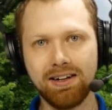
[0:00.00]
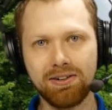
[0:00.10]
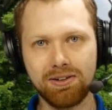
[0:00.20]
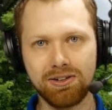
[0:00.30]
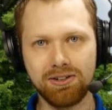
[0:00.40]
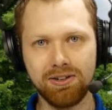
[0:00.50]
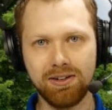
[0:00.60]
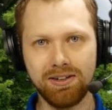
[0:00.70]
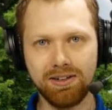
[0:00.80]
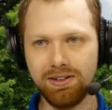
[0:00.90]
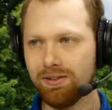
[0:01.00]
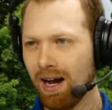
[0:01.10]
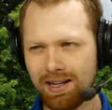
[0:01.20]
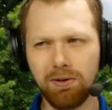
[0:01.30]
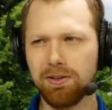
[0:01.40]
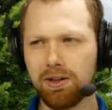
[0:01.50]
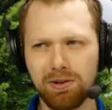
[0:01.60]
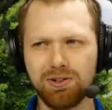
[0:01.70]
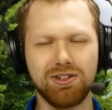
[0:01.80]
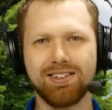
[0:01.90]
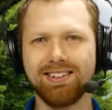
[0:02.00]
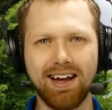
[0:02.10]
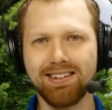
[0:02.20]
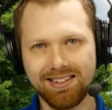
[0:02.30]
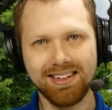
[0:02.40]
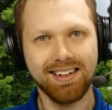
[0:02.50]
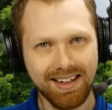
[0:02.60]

understood, I know that you're just dust,